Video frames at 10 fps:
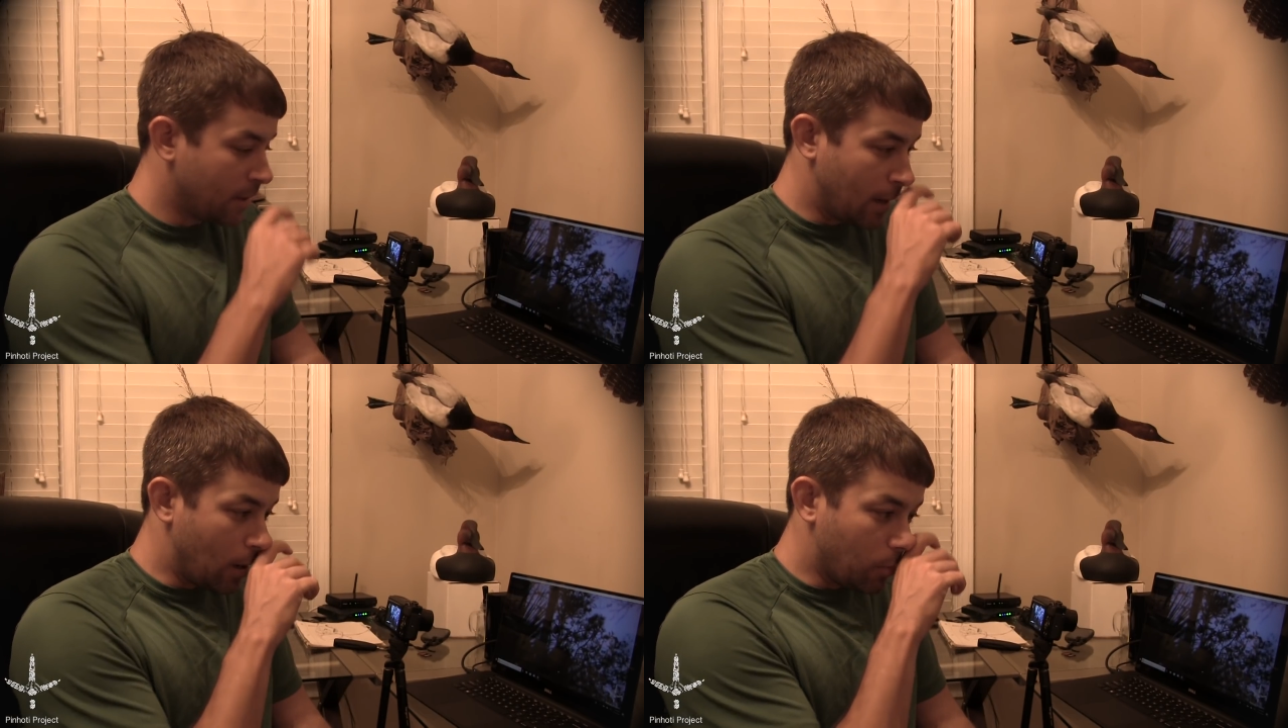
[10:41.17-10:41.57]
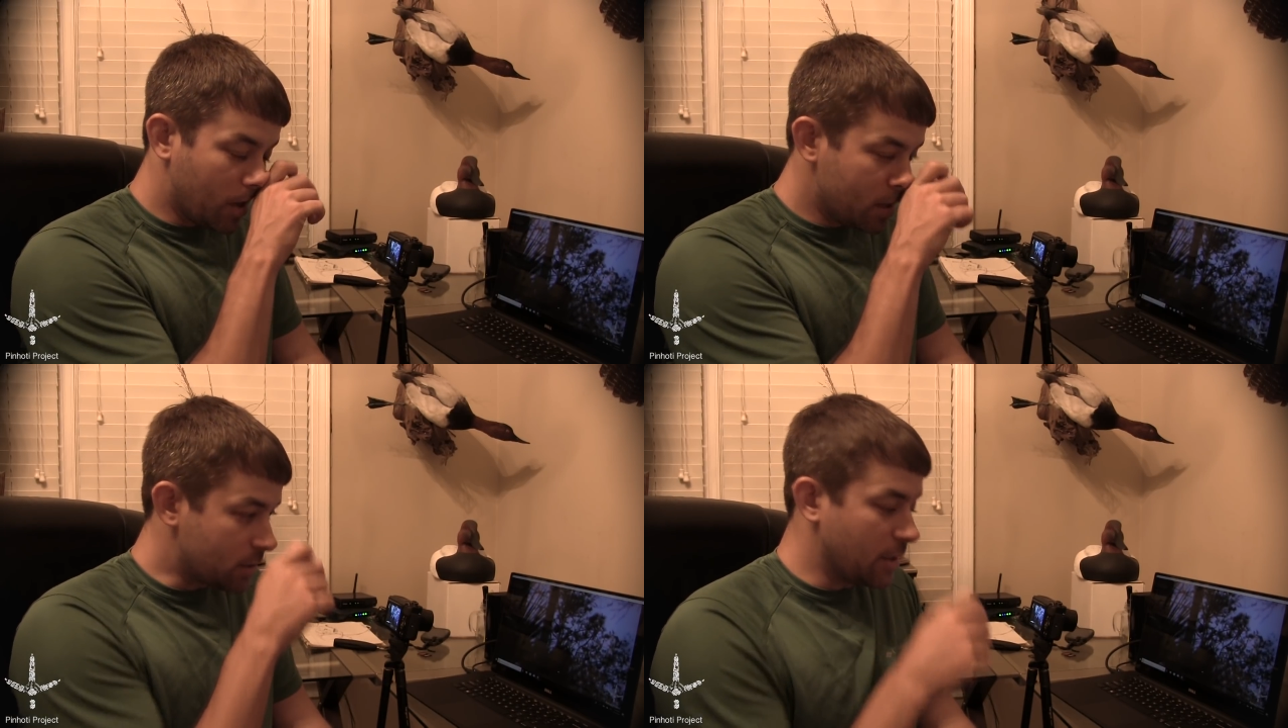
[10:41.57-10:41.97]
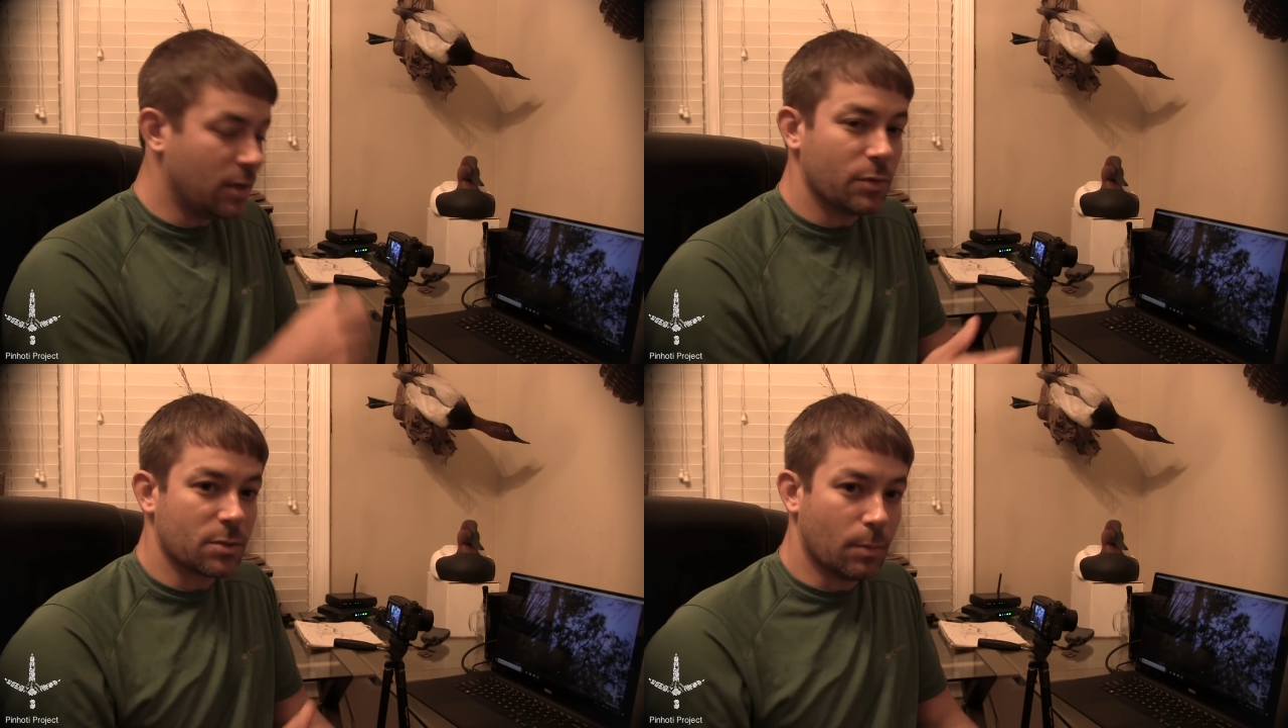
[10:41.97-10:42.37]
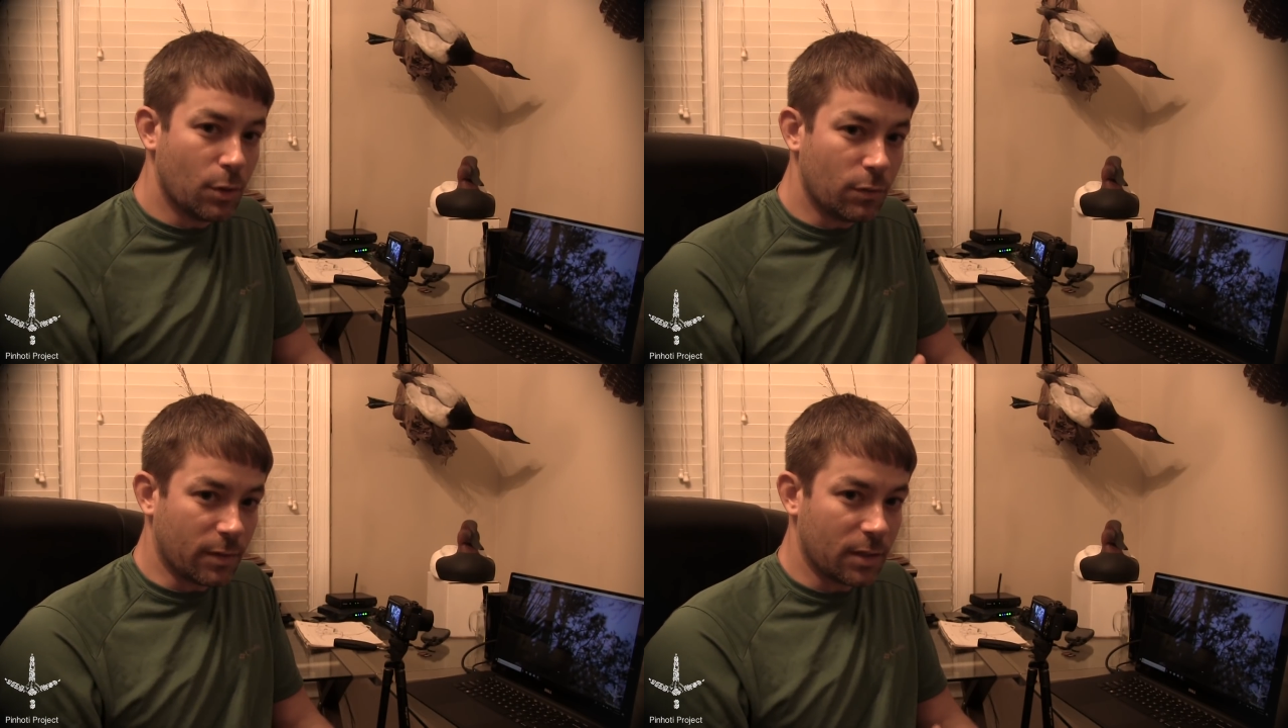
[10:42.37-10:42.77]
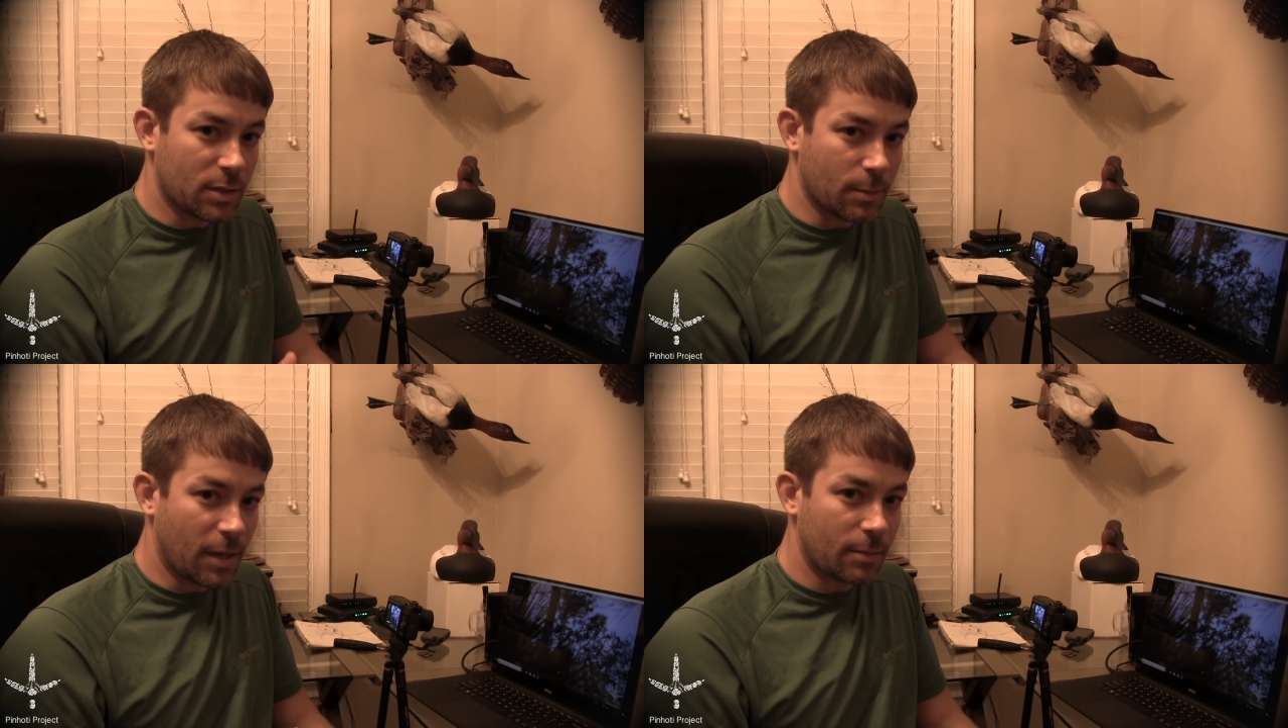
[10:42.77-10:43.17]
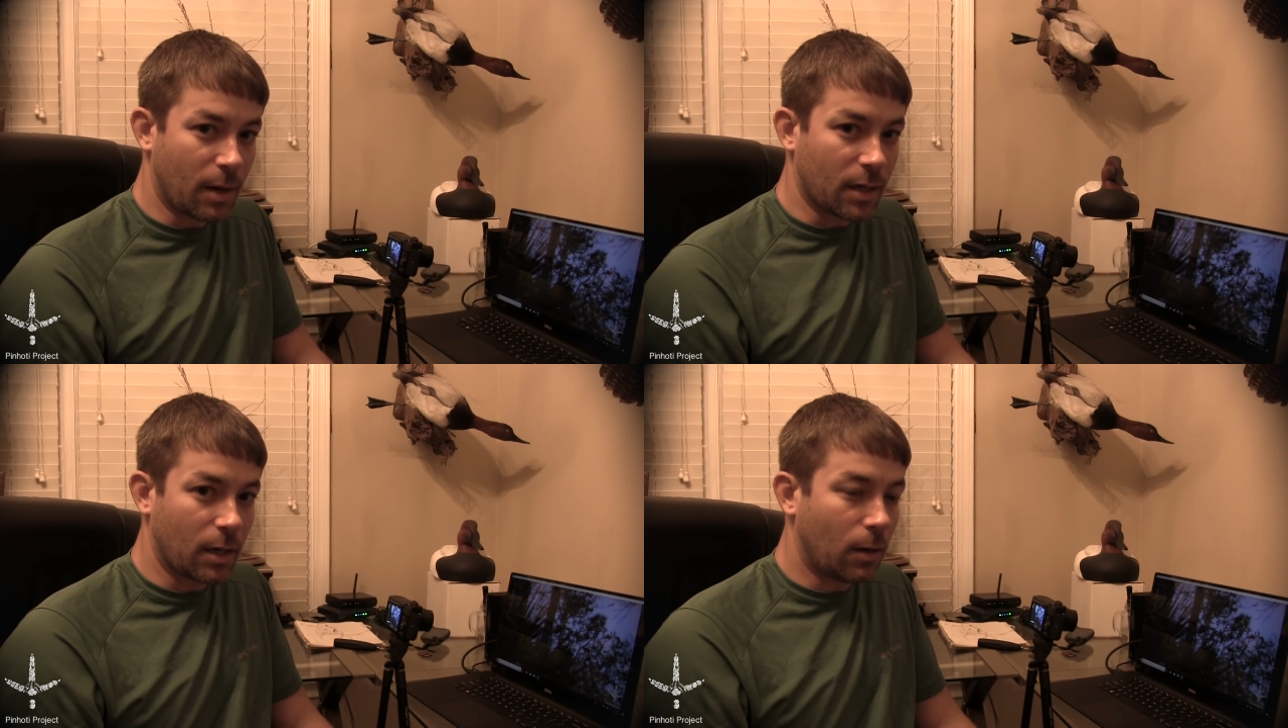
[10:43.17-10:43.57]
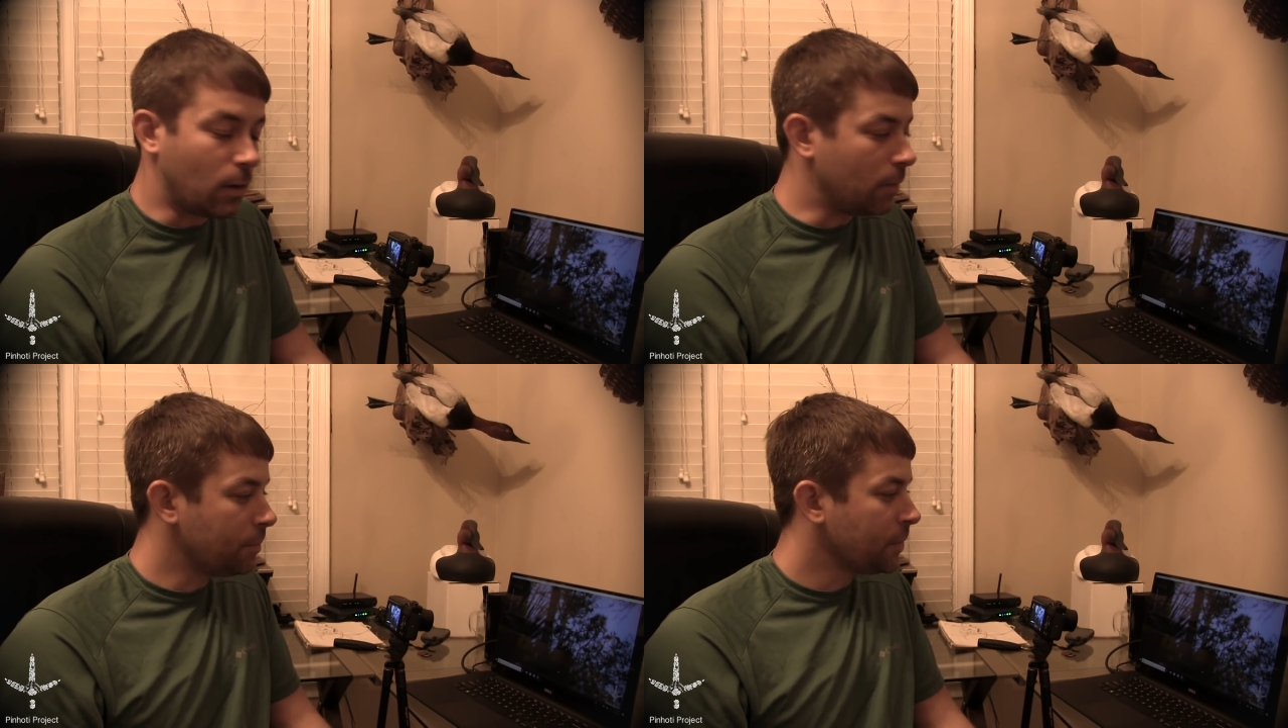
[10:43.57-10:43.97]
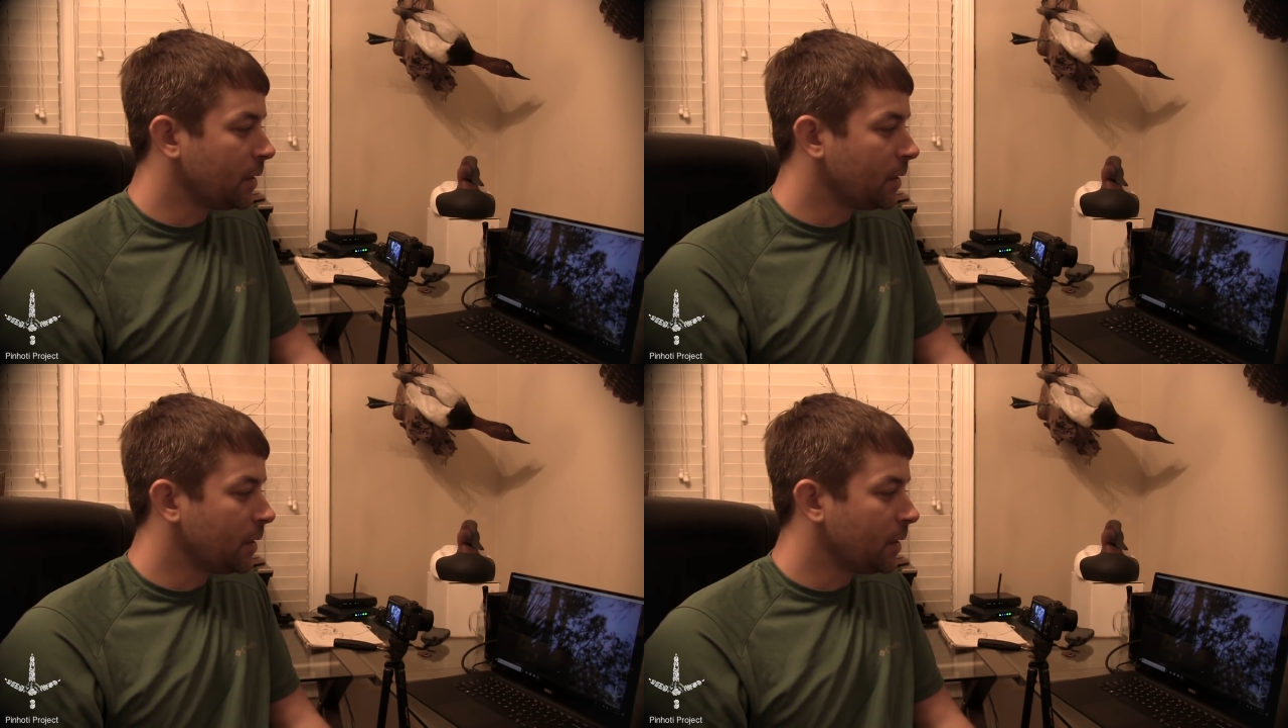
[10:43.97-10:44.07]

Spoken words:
I waited till he was moving to make my call,